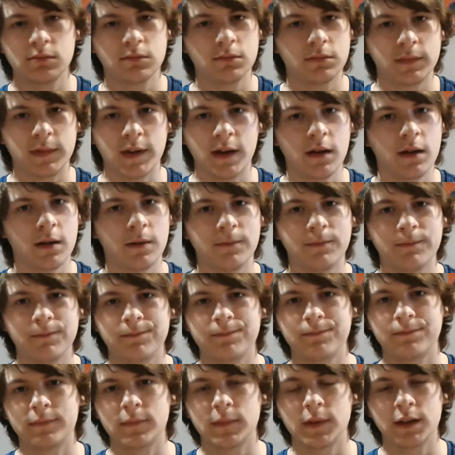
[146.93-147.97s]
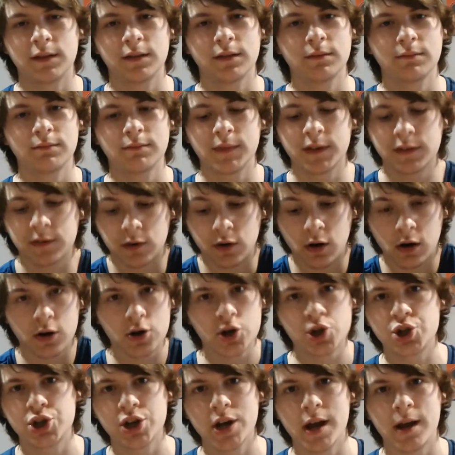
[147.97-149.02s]
Damn, it's an
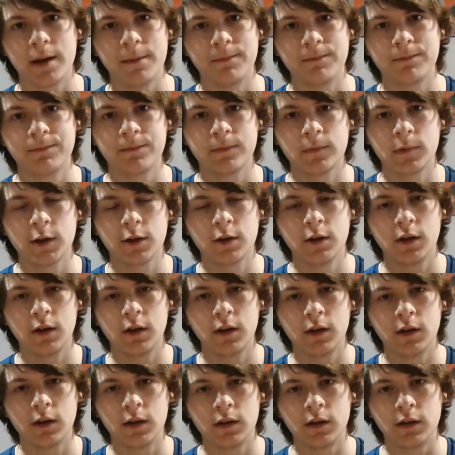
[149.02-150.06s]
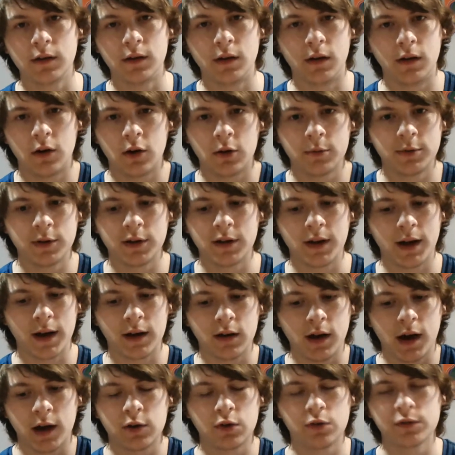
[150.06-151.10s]
darn shame. But
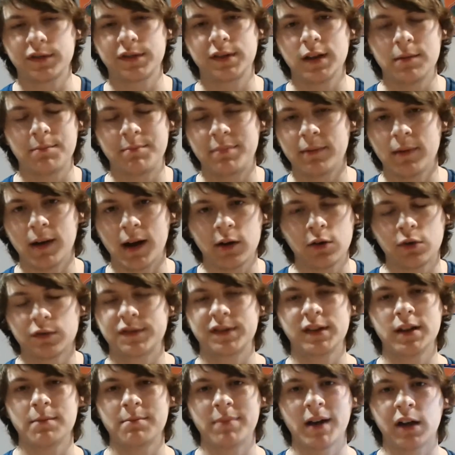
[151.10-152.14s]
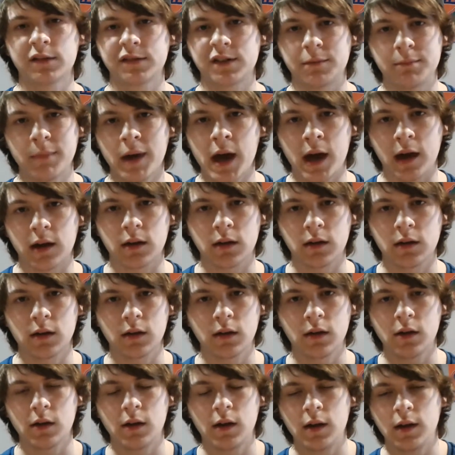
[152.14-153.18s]
I don't see it. I don't see him bouncing back.
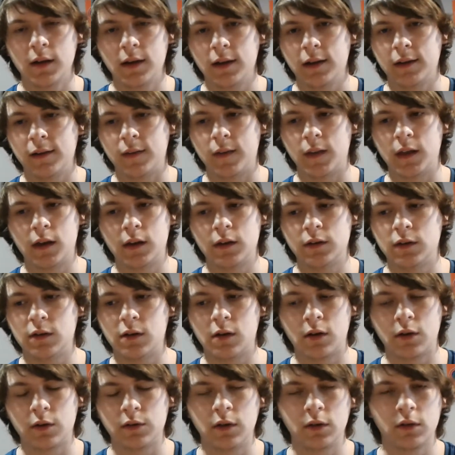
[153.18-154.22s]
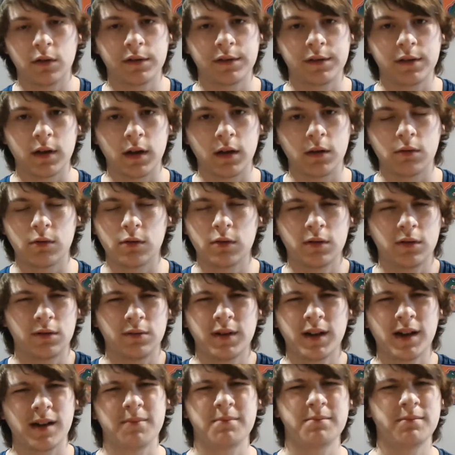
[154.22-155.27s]
Then you'll say, well,
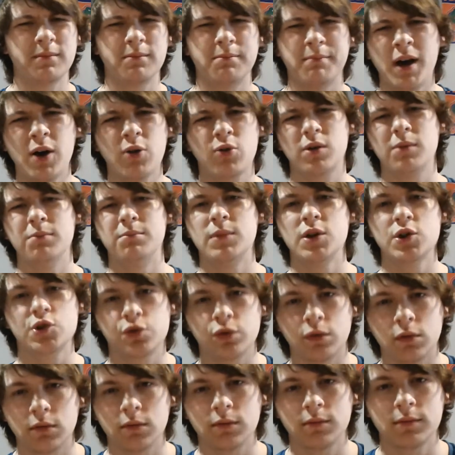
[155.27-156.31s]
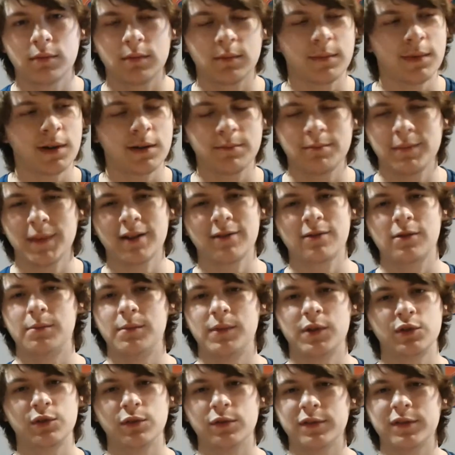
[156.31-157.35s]
we got Malcolm Mitchell. Malcolm
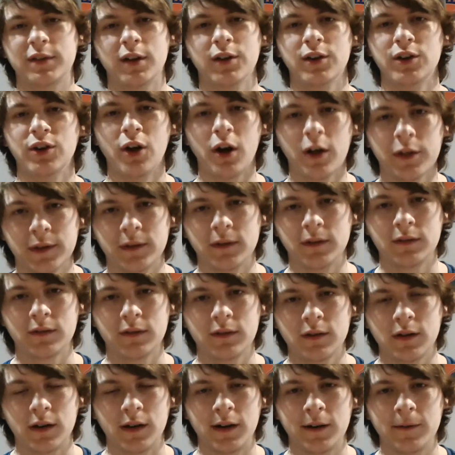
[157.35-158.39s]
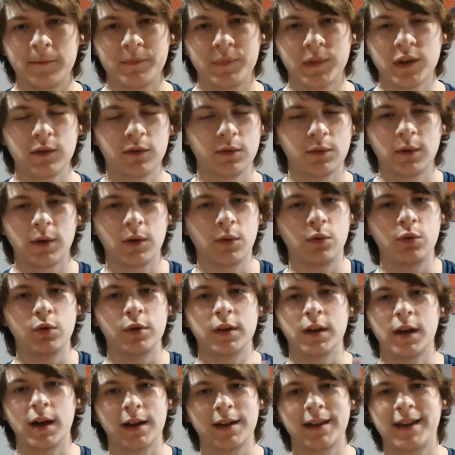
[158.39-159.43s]
Mitchell's done nothing. All right. Then
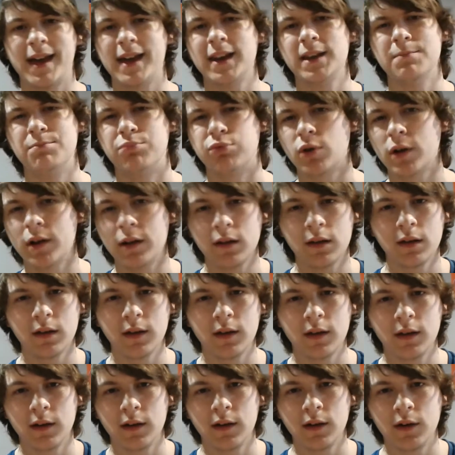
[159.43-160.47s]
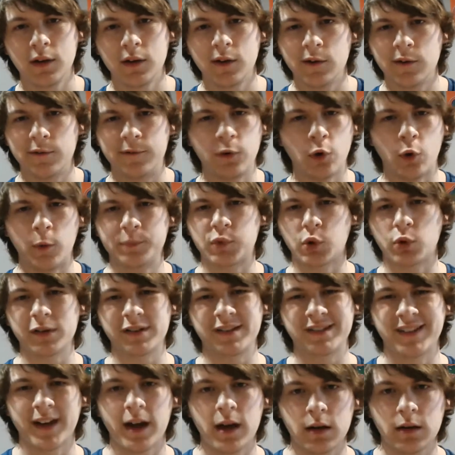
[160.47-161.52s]
you got Kenny Britt, Philip
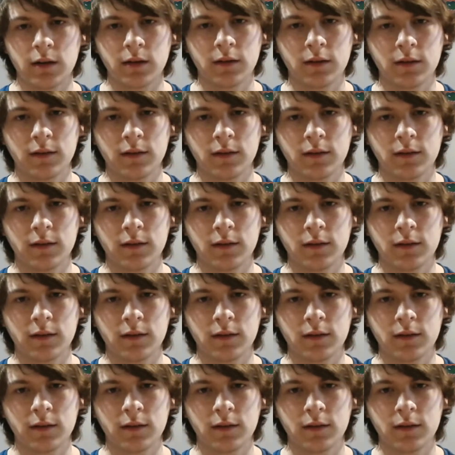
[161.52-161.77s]
Dorsett.